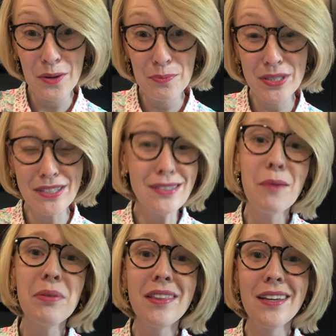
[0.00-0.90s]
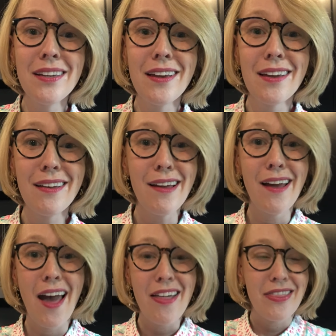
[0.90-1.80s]
but something
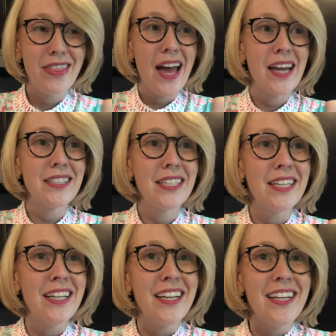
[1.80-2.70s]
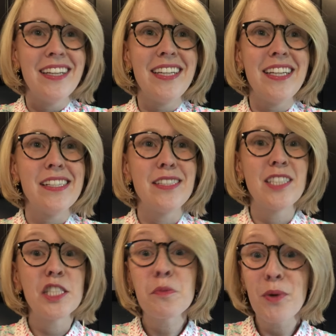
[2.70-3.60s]
that is
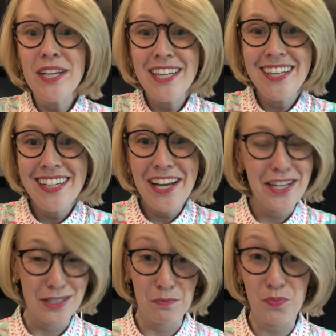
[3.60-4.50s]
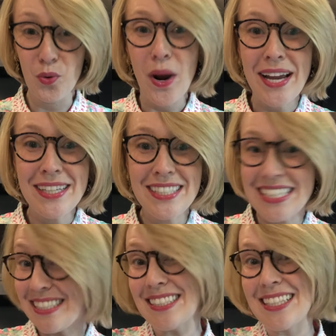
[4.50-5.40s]
springy, it's bright,
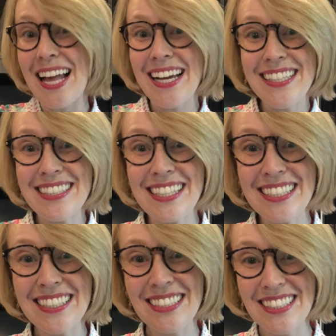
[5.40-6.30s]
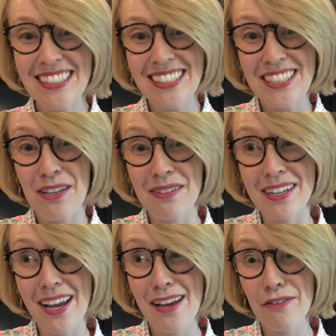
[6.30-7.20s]
it's light. You can
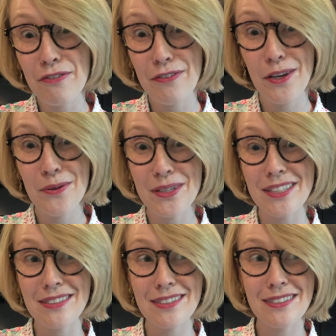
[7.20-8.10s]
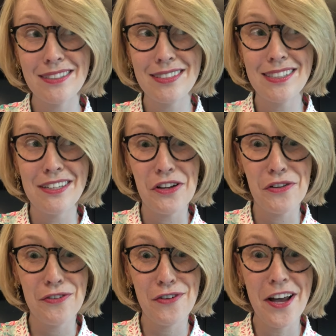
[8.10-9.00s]
have a few and it's
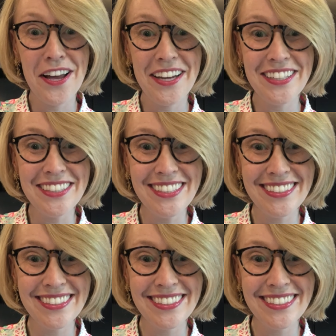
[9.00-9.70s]
fine.